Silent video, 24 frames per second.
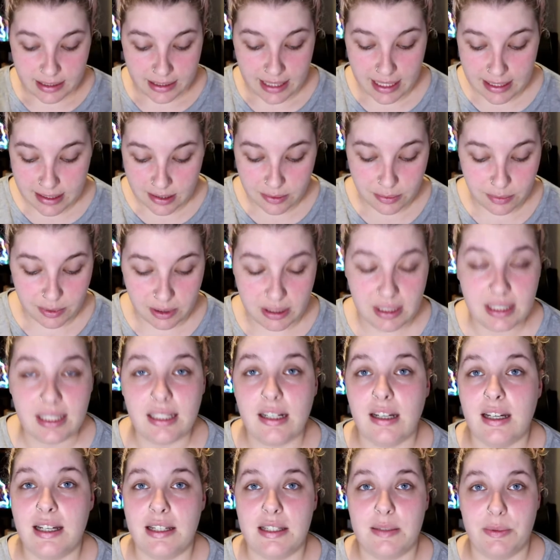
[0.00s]
That's a really
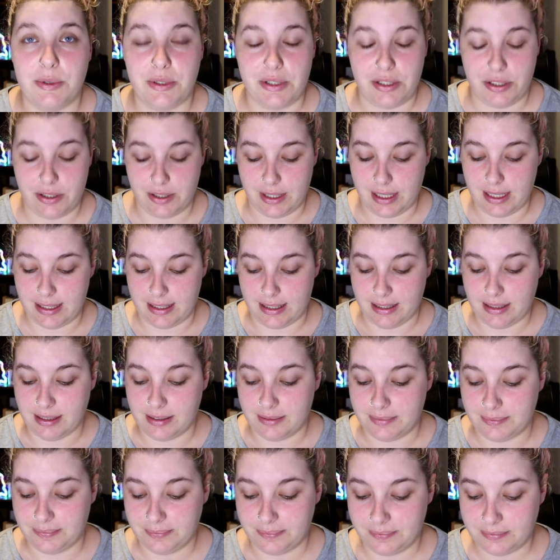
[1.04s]
nice moisturizer.
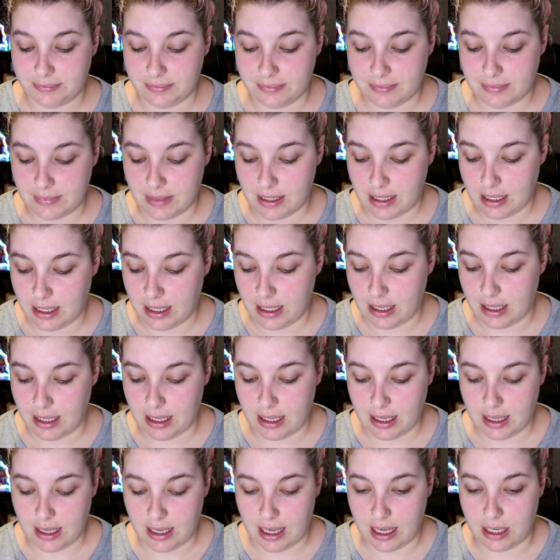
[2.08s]

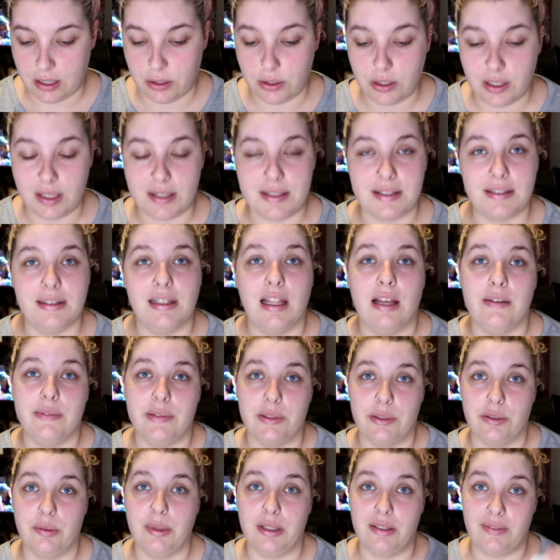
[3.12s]
And who doesn't love a
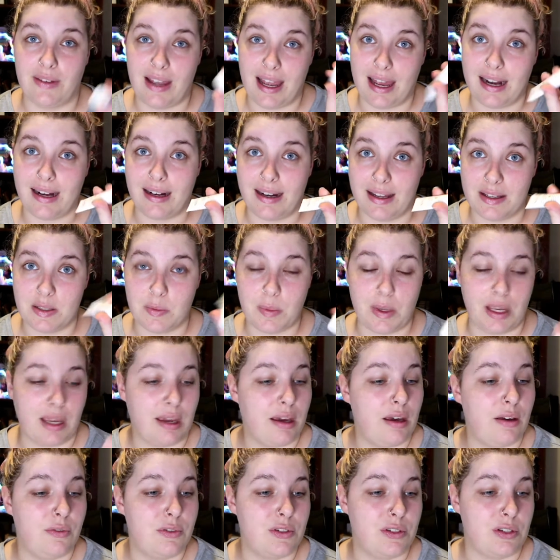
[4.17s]
little bit of added
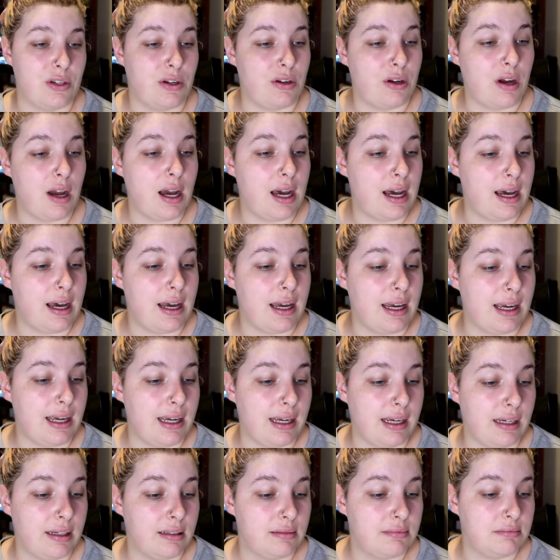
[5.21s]
SPF, so
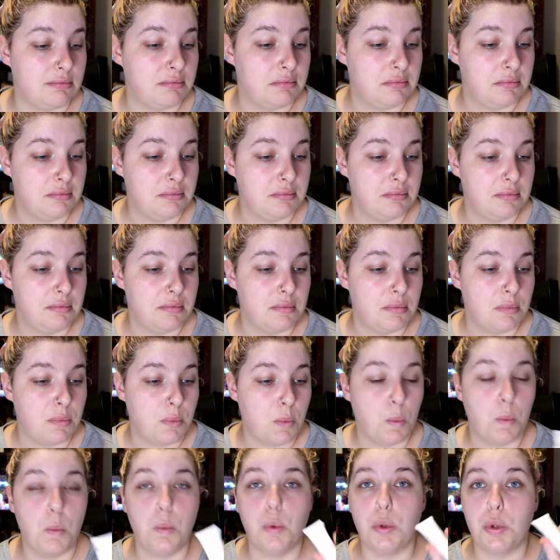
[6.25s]
I
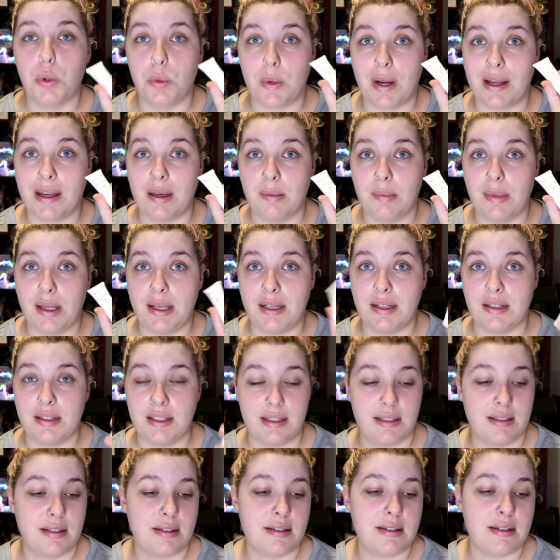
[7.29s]
would recommend
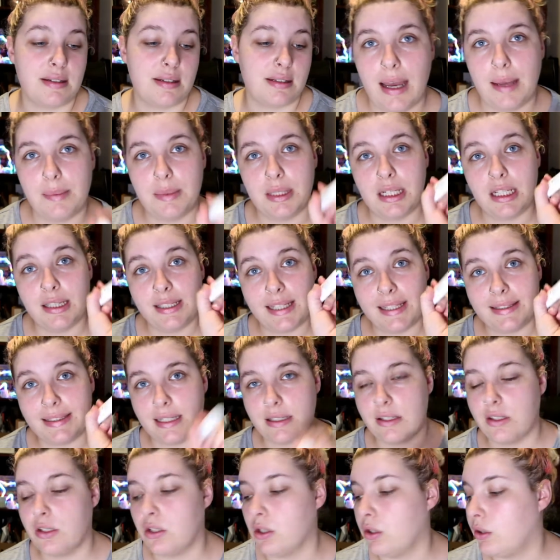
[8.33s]
this. I'm gonna let that
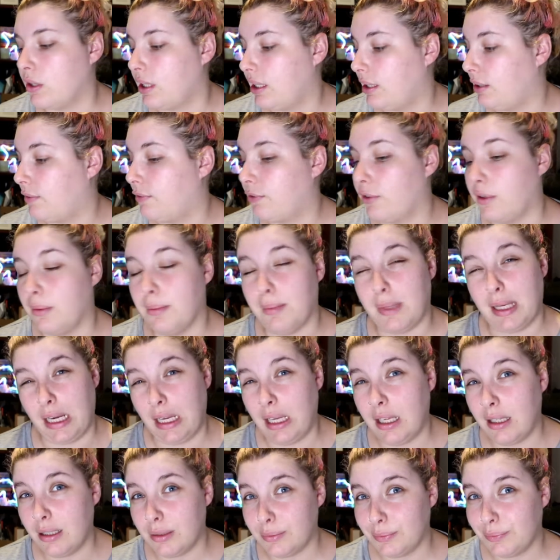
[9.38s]
soak in for a
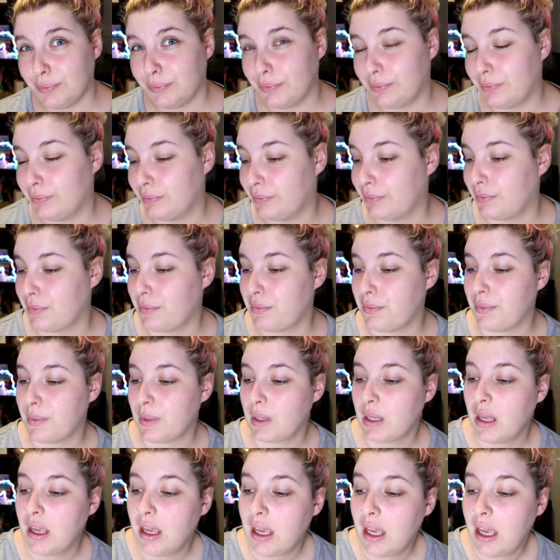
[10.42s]
minute
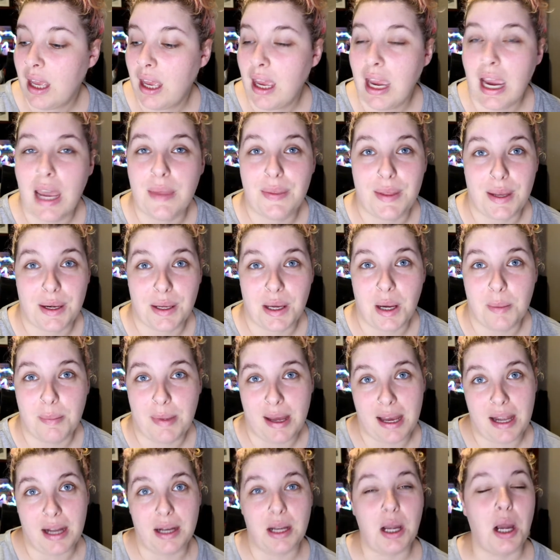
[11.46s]
and then come
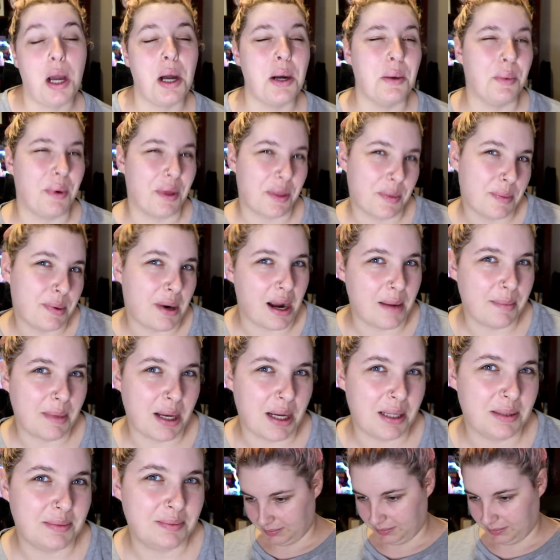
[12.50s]
back with primer.